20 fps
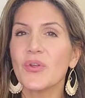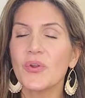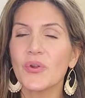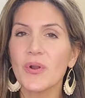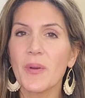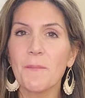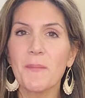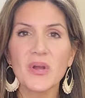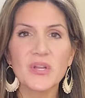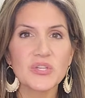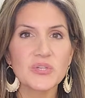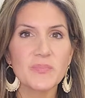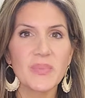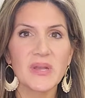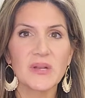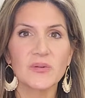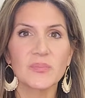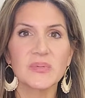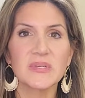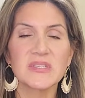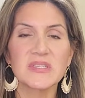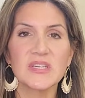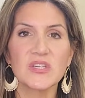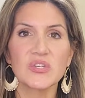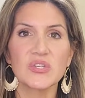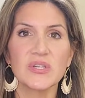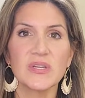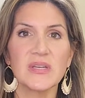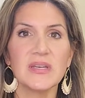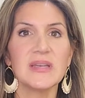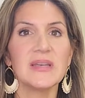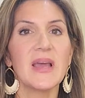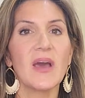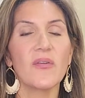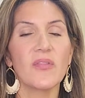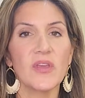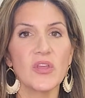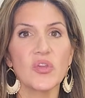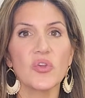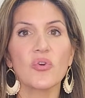in a much better position now
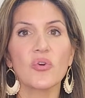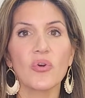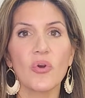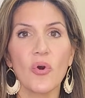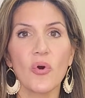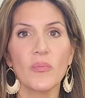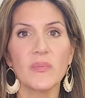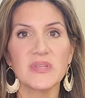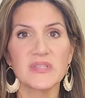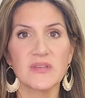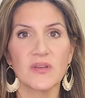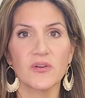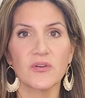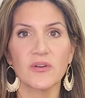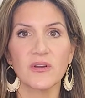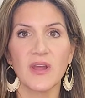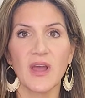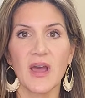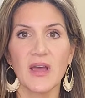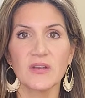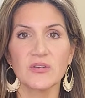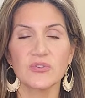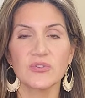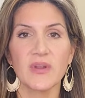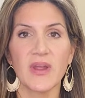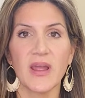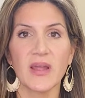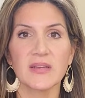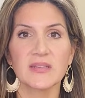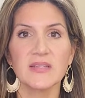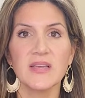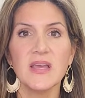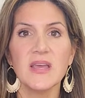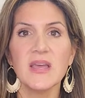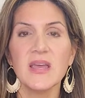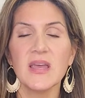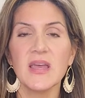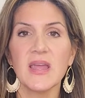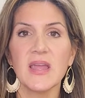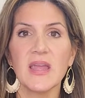that your home is under contract
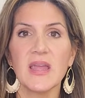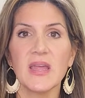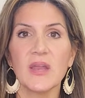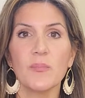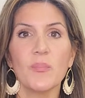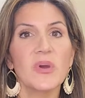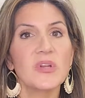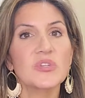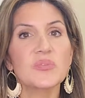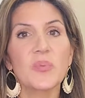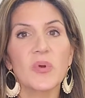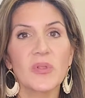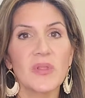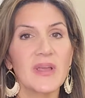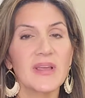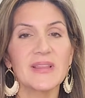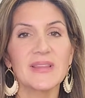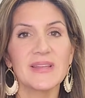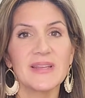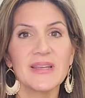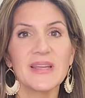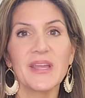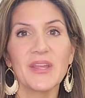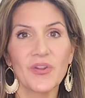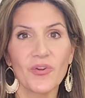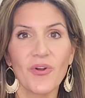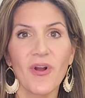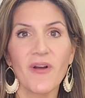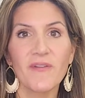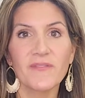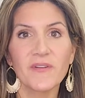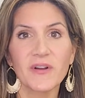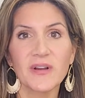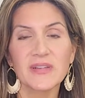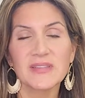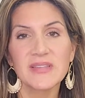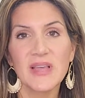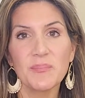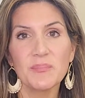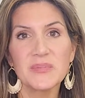and much more likely to get your offer
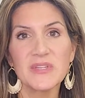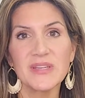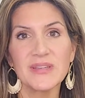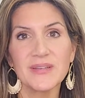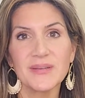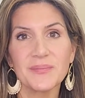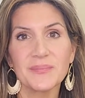accepted.